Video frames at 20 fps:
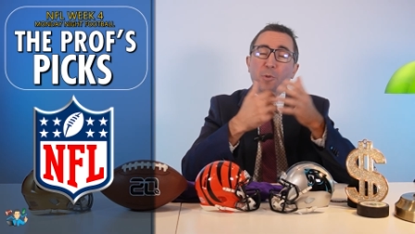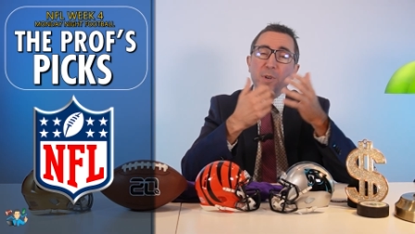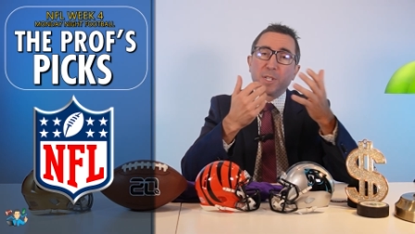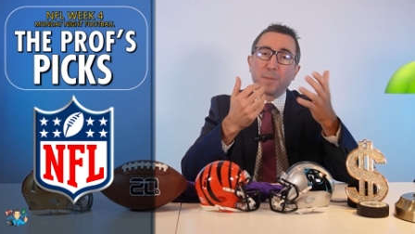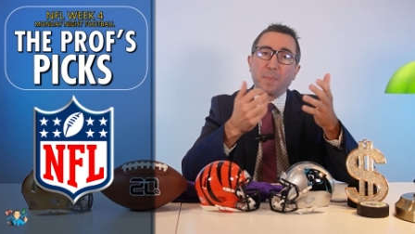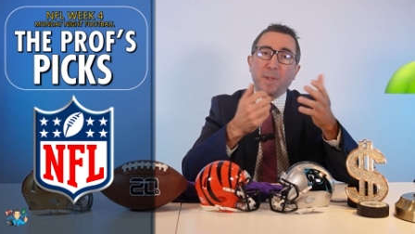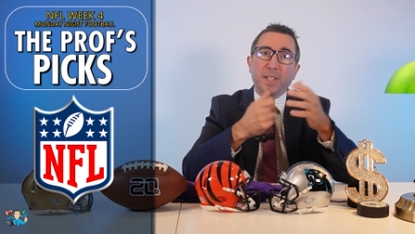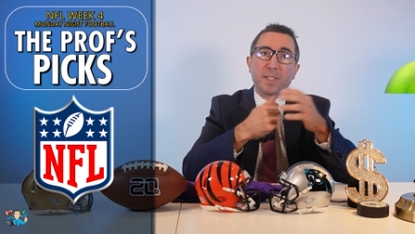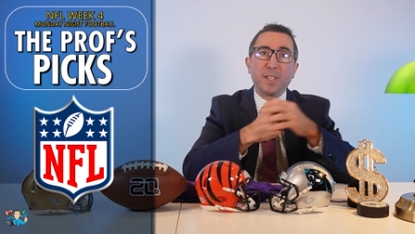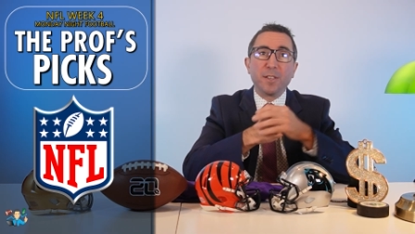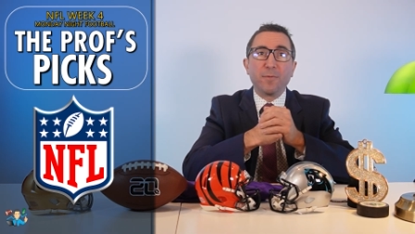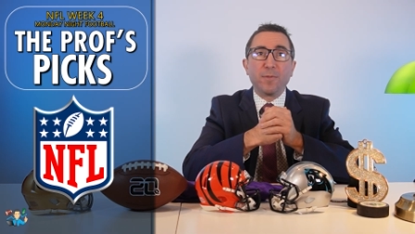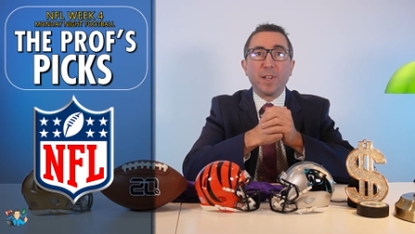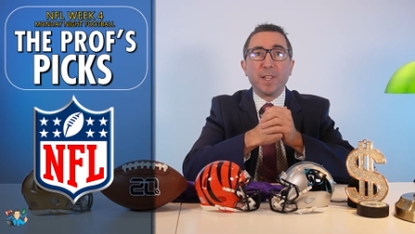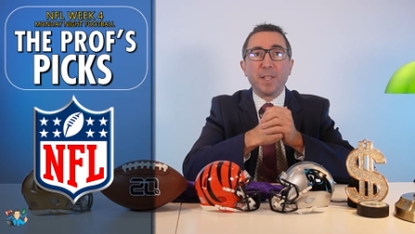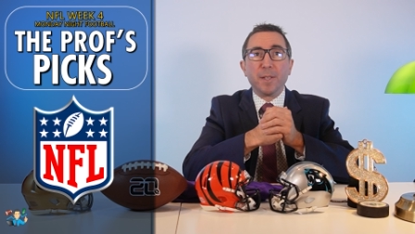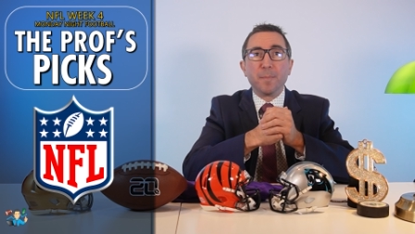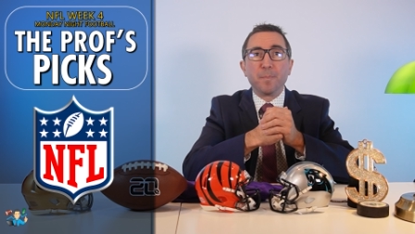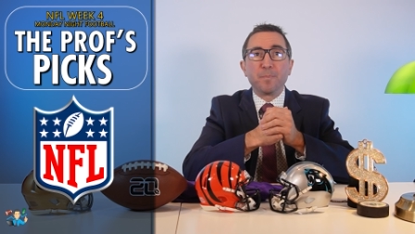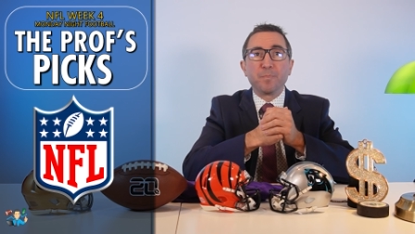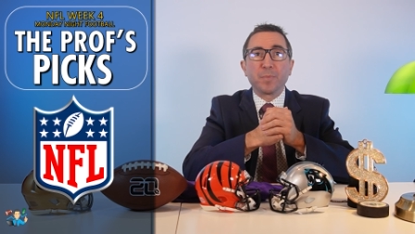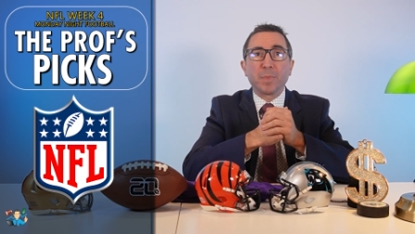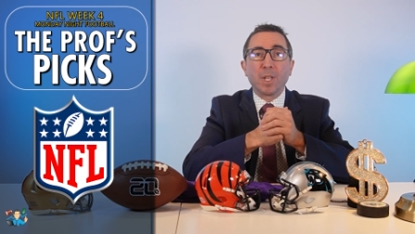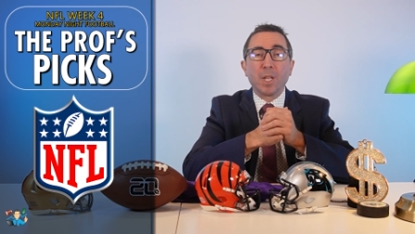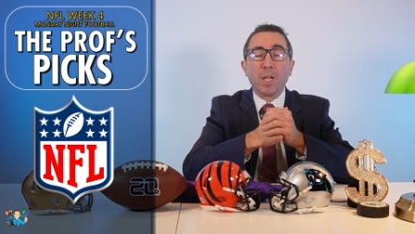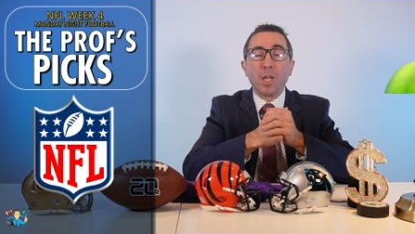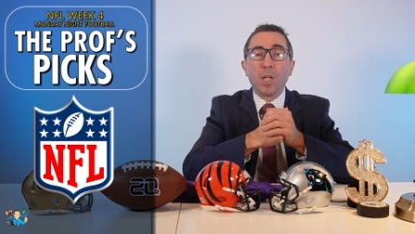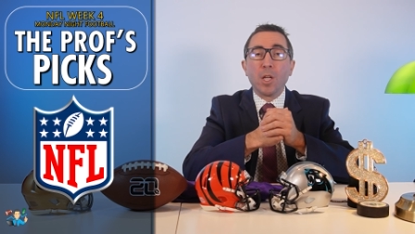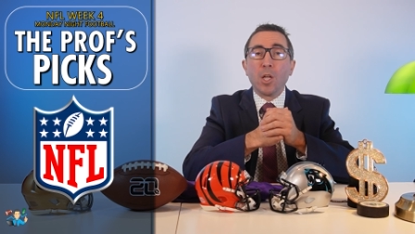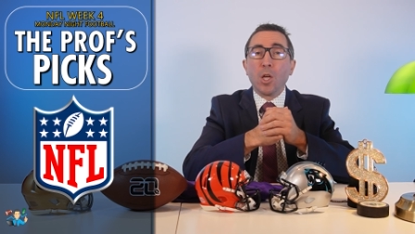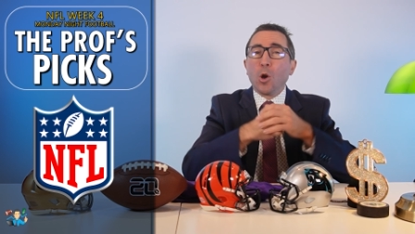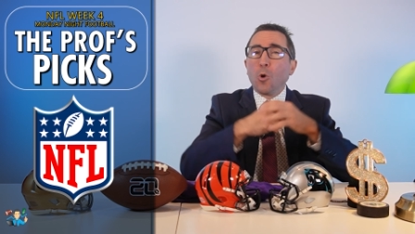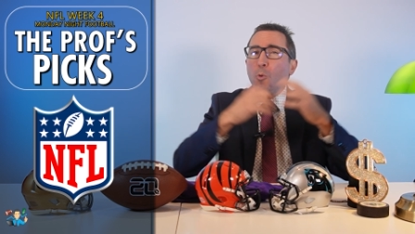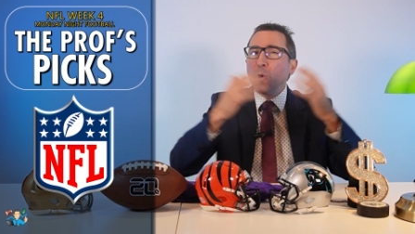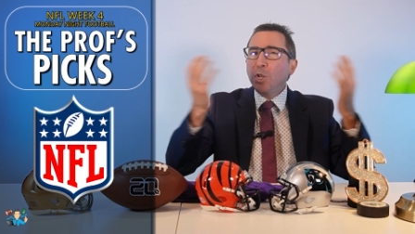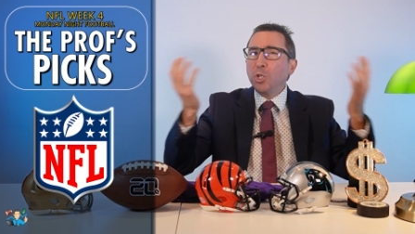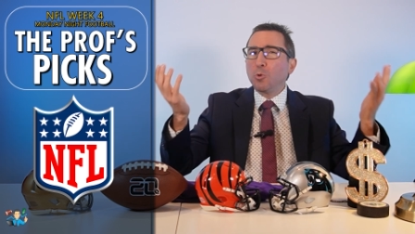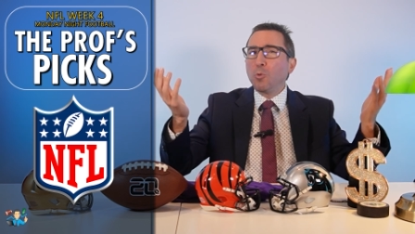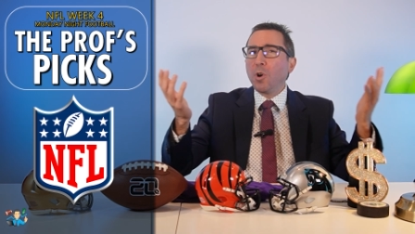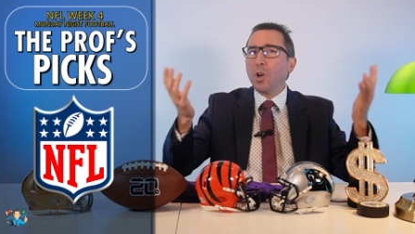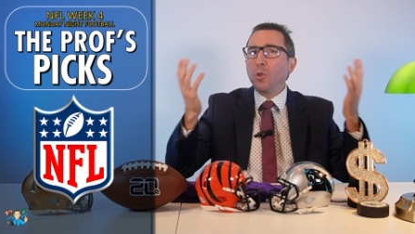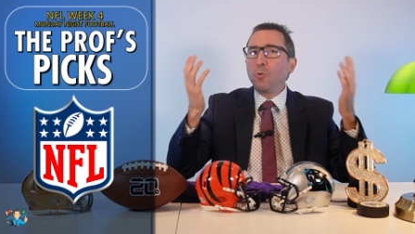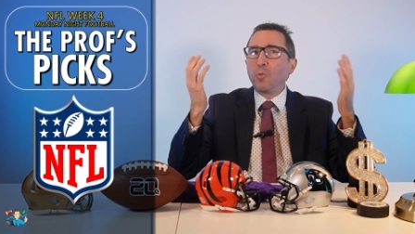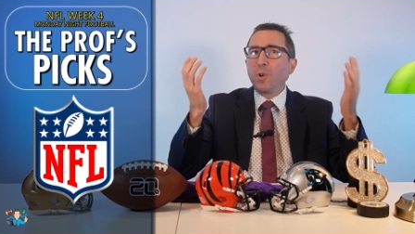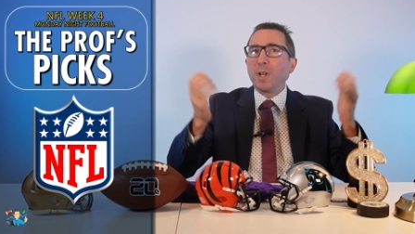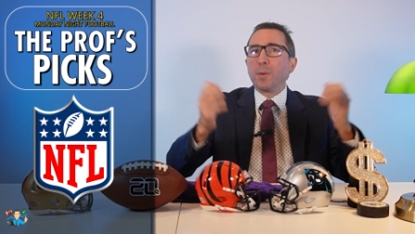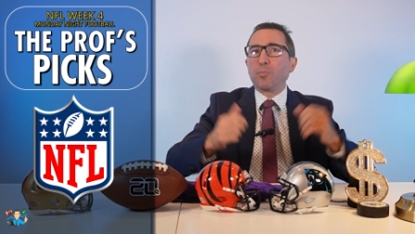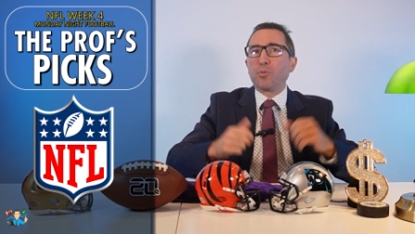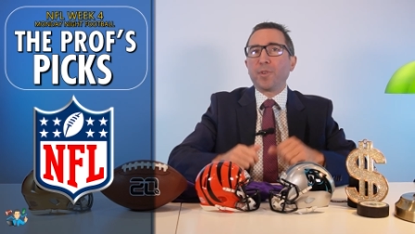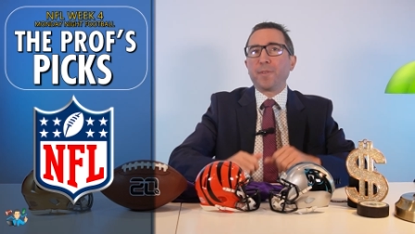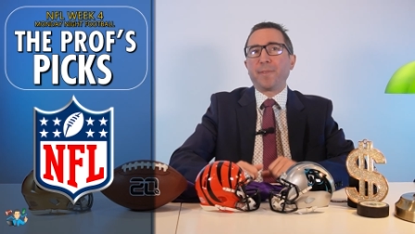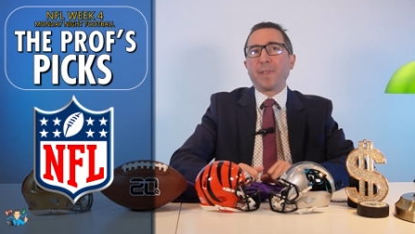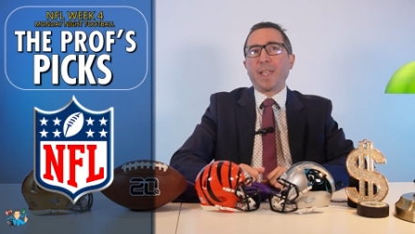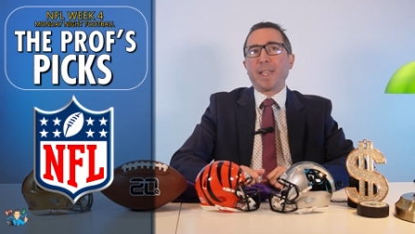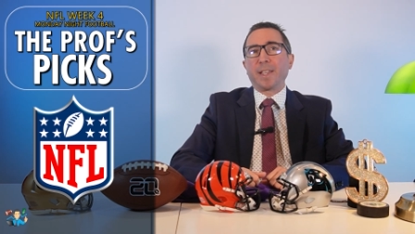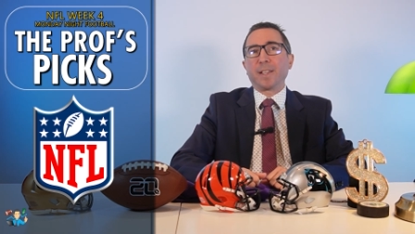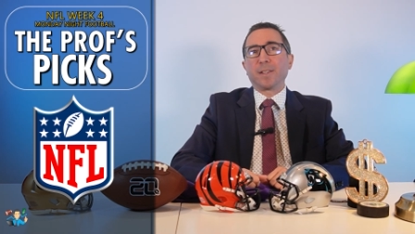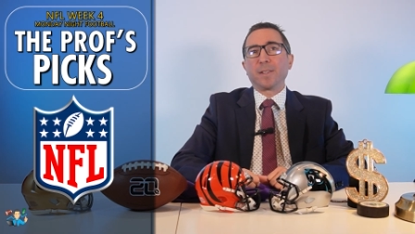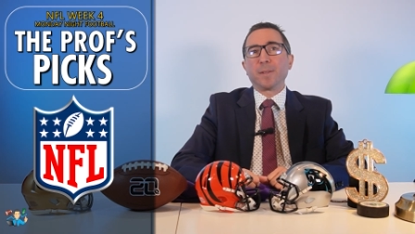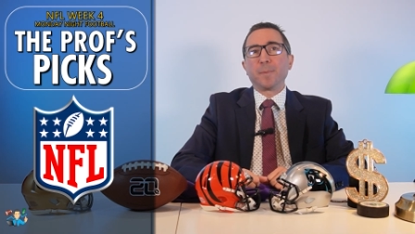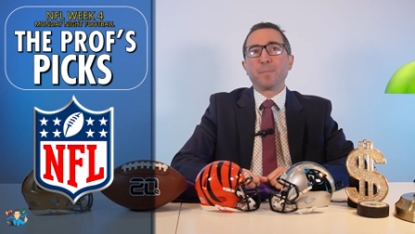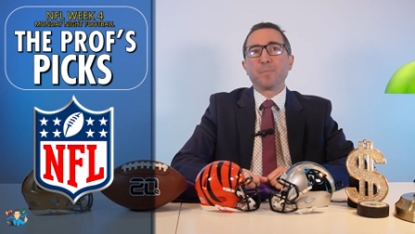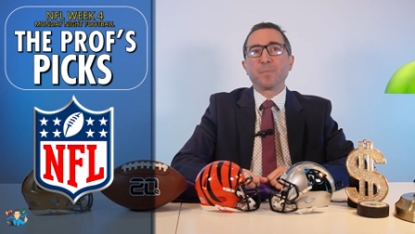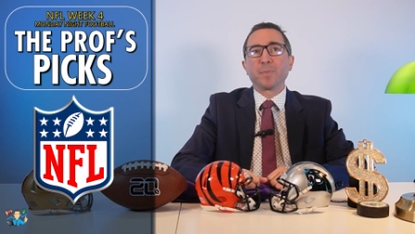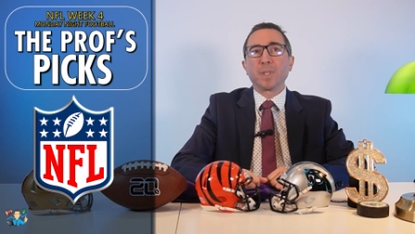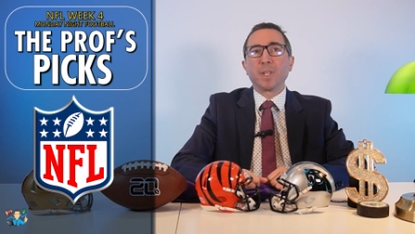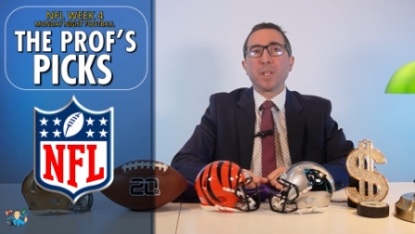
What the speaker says: respectively. Which one will prevail?